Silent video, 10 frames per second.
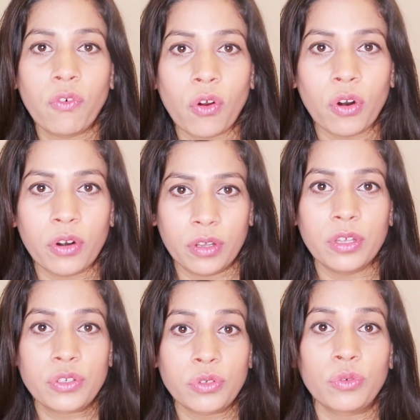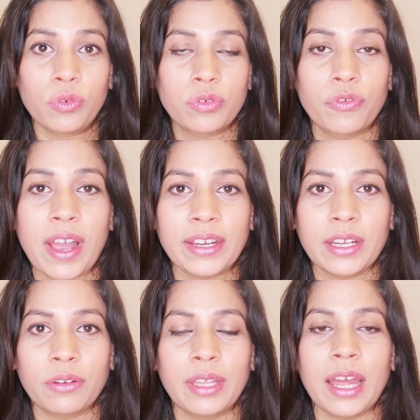to find
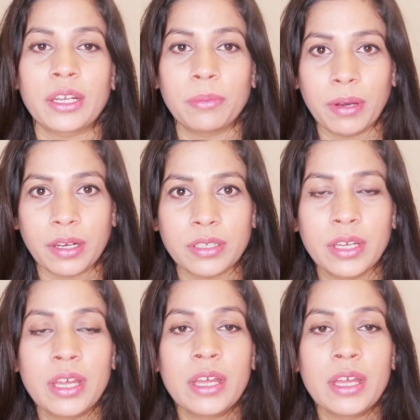out that. But